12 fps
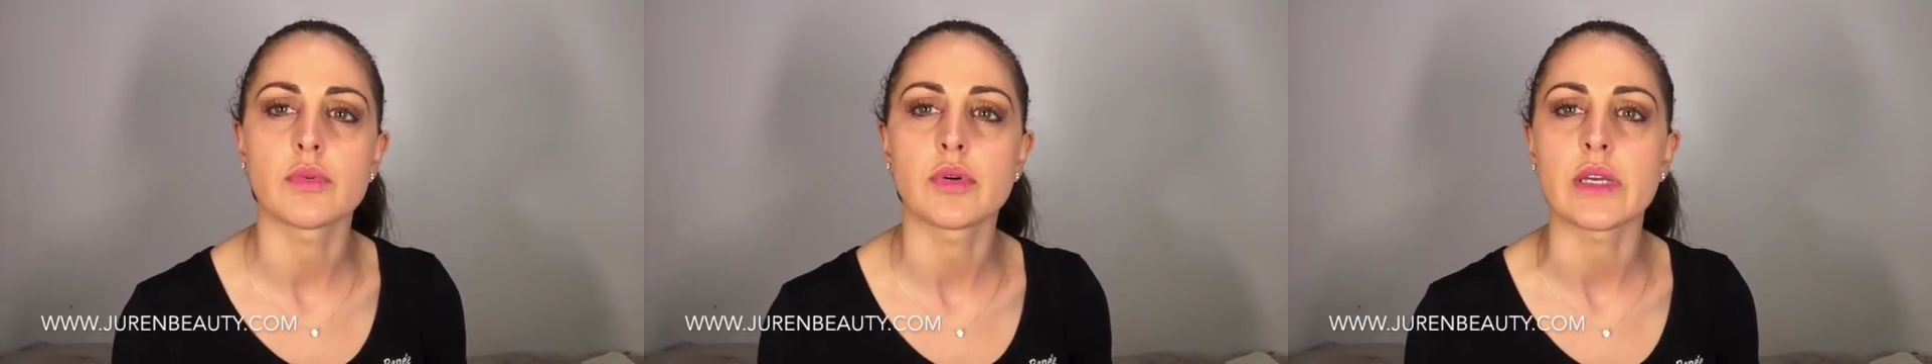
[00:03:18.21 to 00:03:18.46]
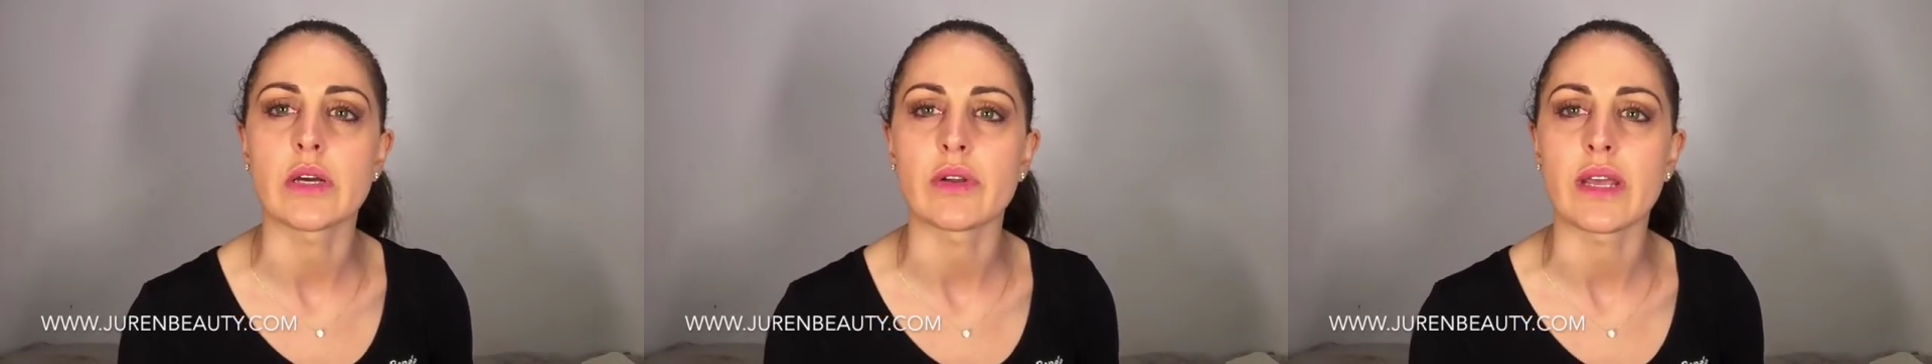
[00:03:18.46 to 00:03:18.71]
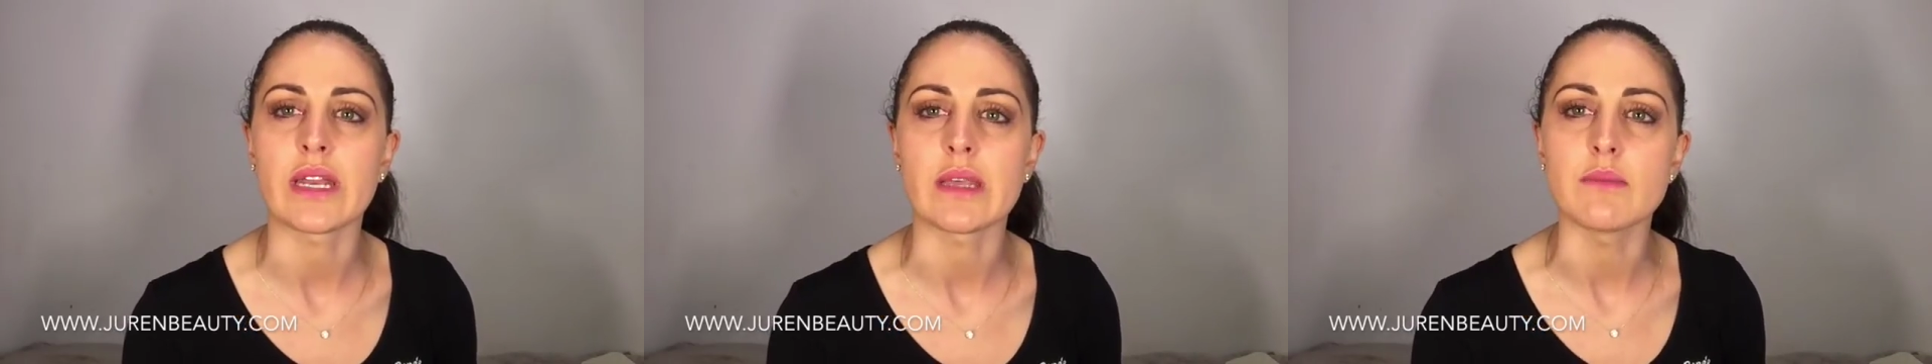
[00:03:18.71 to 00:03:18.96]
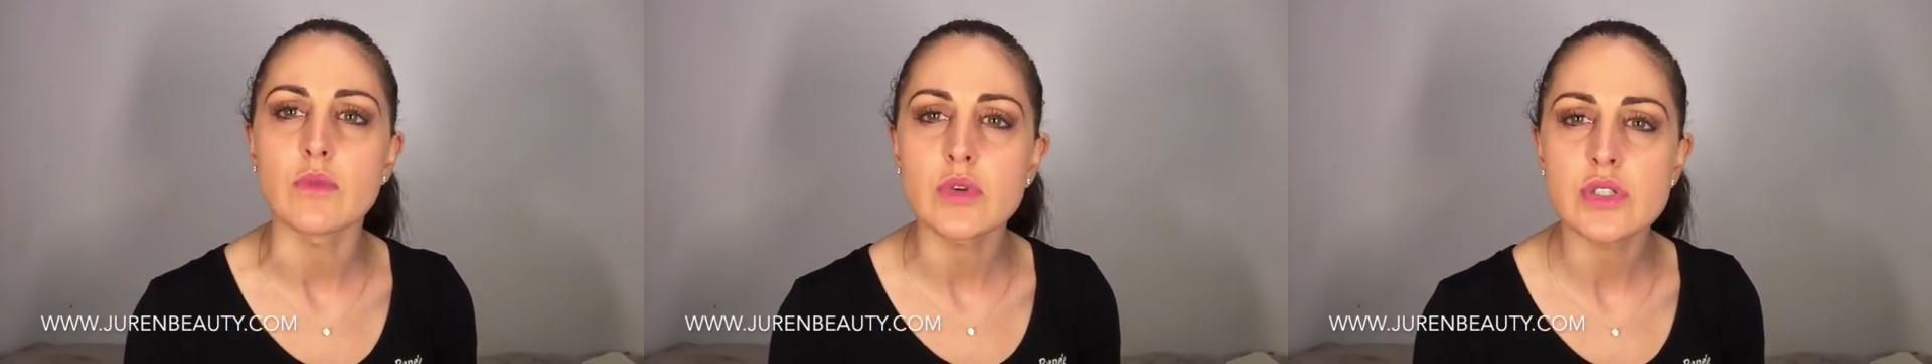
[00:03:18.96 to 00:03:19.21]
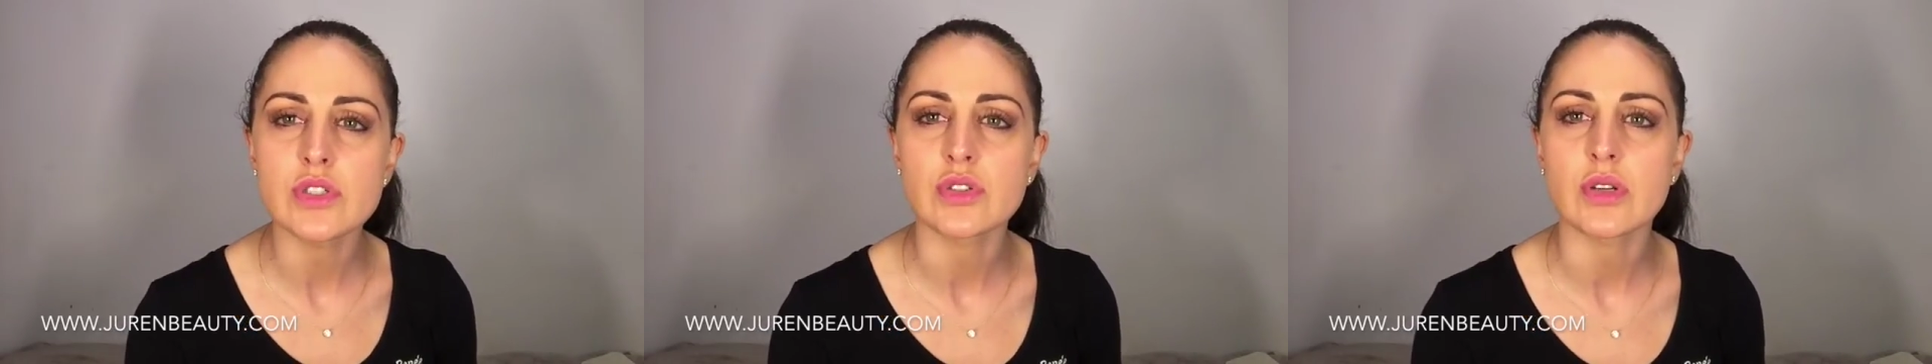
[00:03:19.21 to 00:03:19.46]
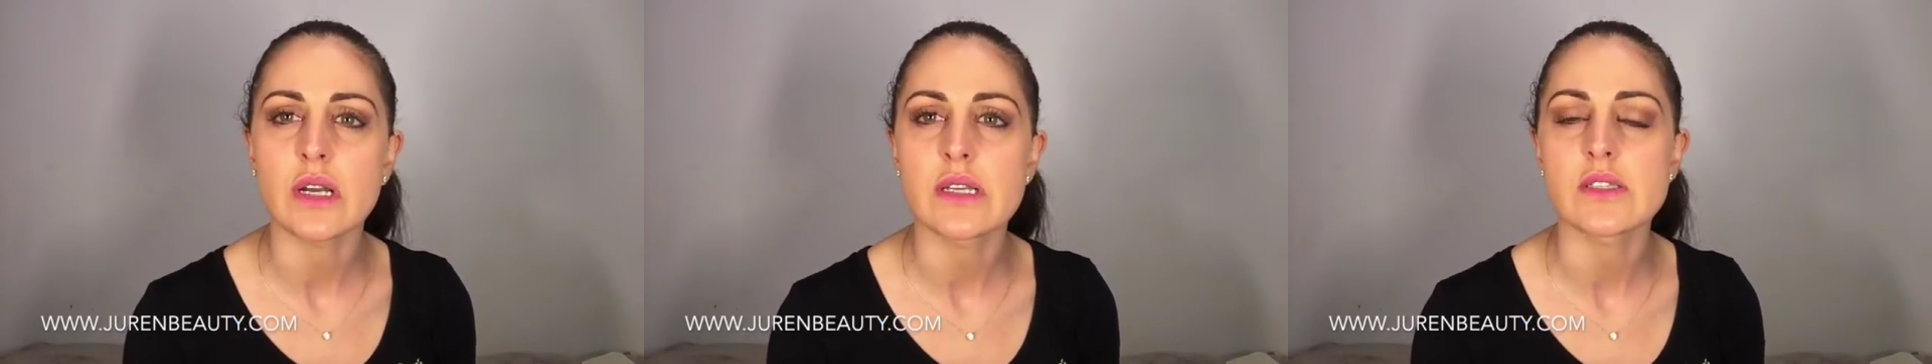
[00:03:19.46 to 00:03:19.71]
putting on any
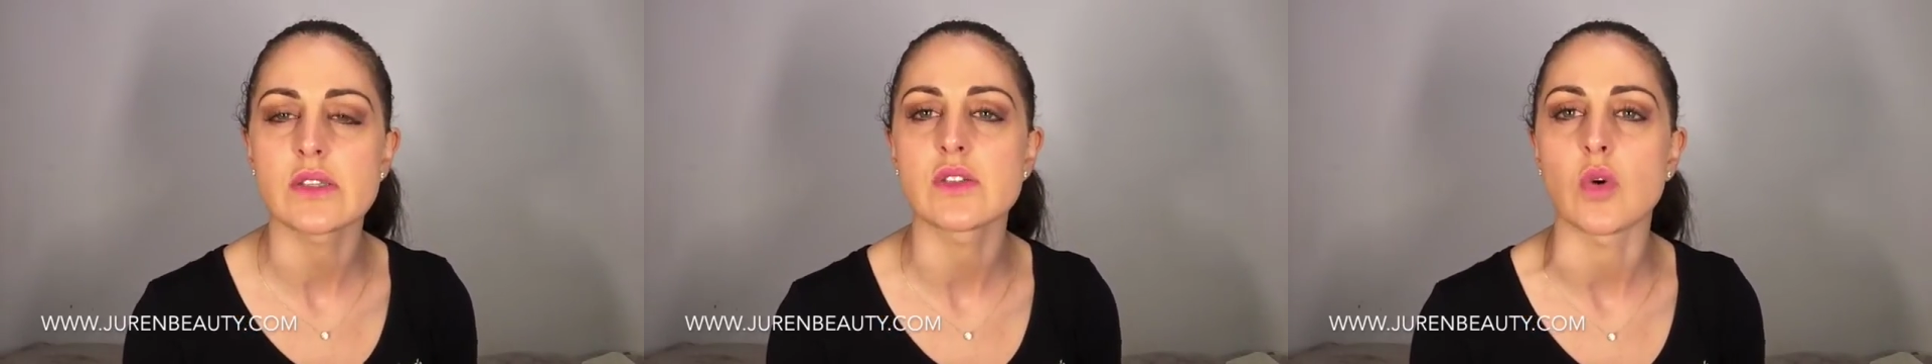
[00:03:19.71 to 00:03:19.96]
moisturizers